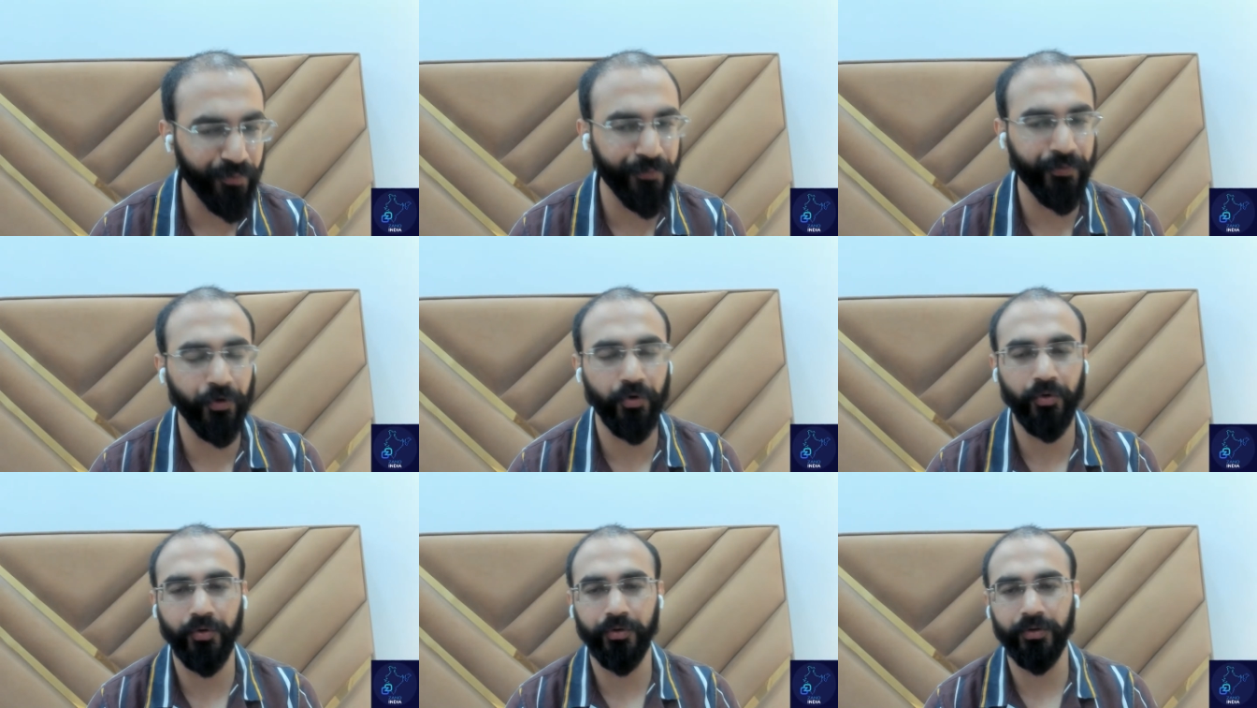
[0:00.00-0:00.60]

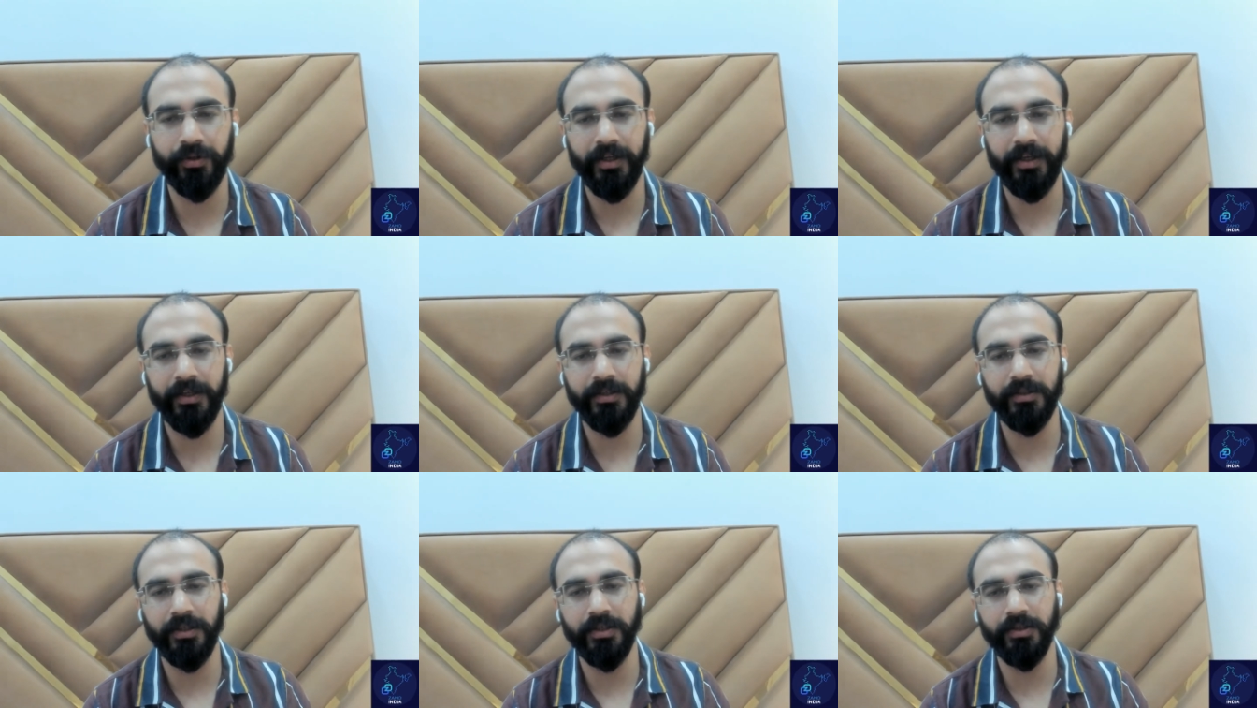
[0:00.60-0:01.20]
or they
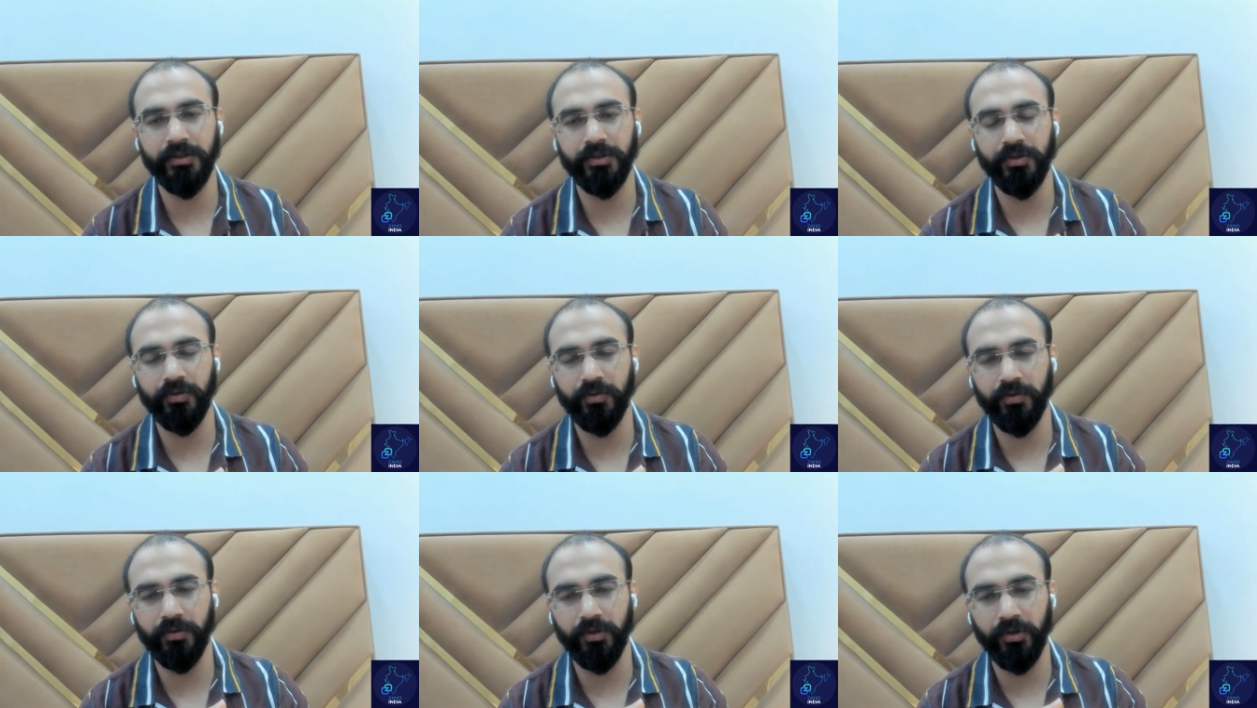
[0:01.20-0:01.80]
just
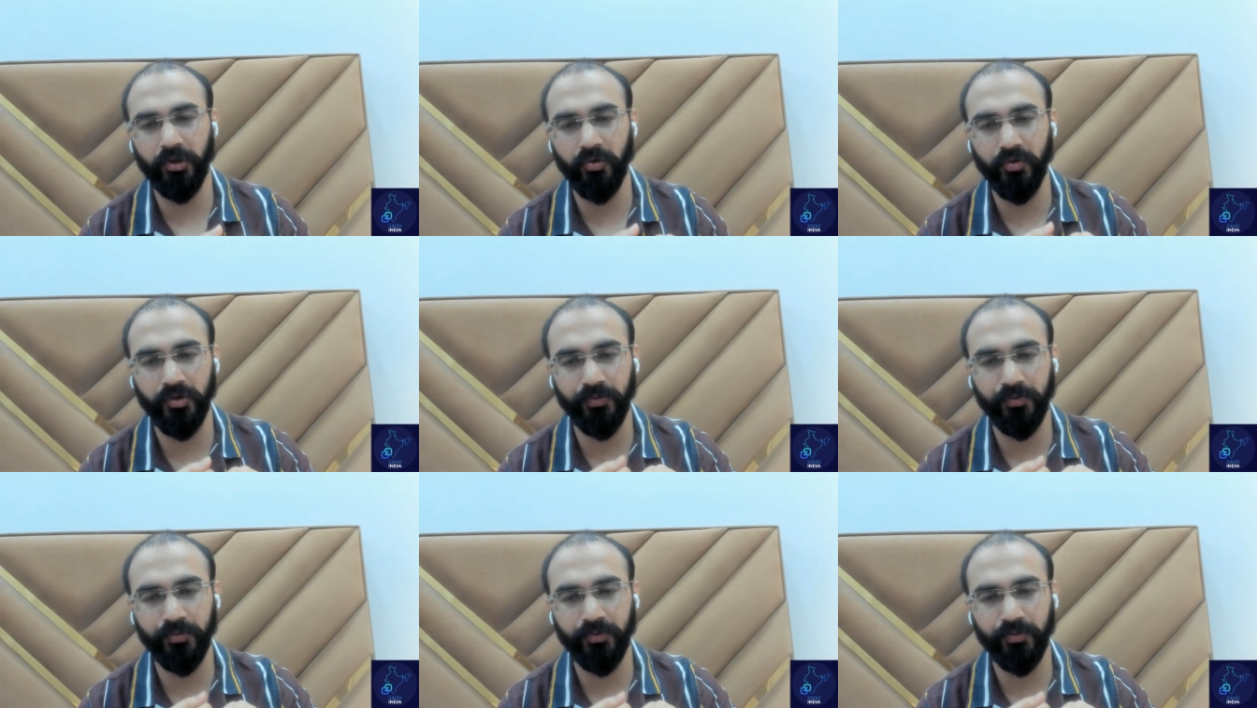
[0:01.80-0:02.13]
use